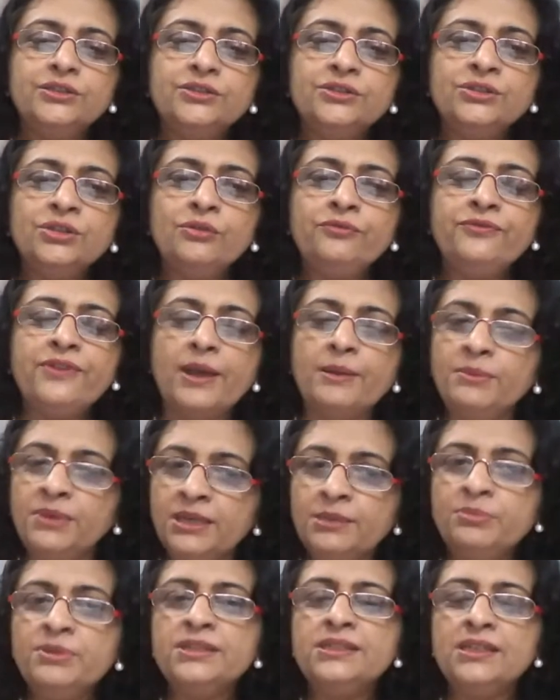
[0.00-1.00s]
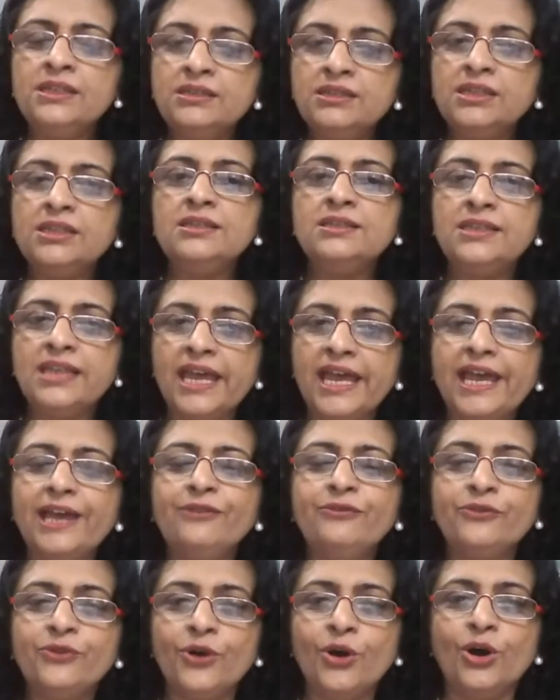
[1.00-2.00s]
So family businesses
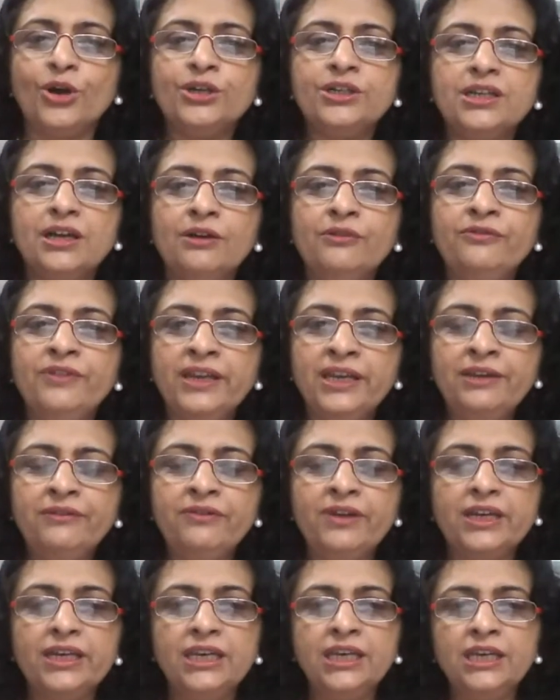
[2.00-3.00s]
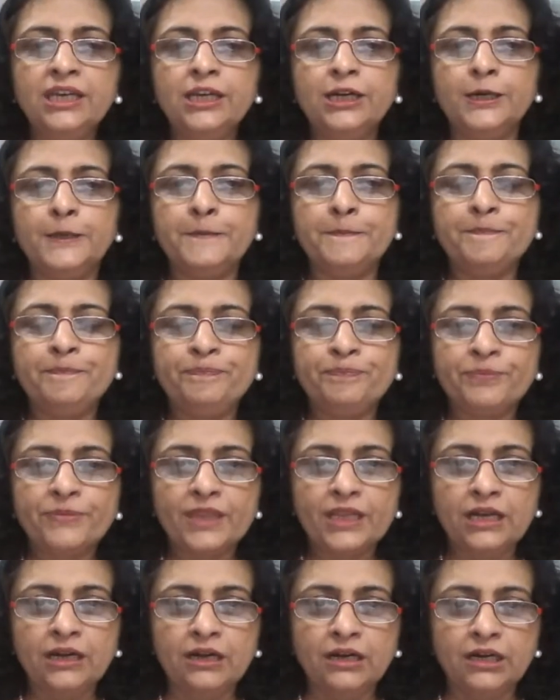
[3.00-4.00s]
have got a very, very
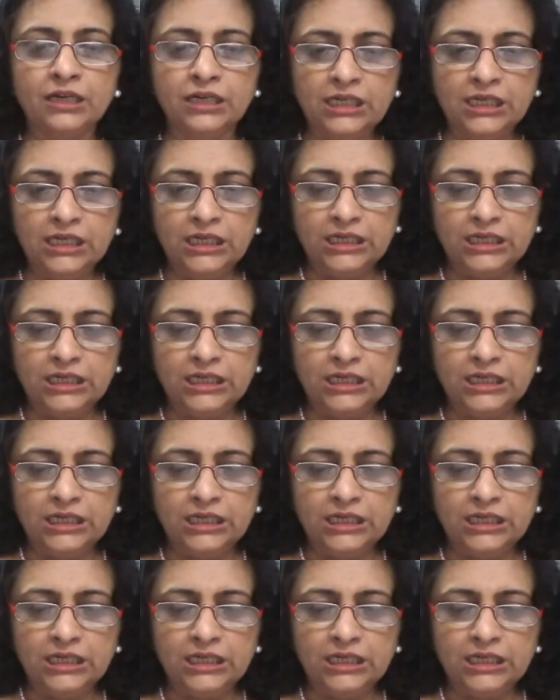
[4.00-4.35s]
well,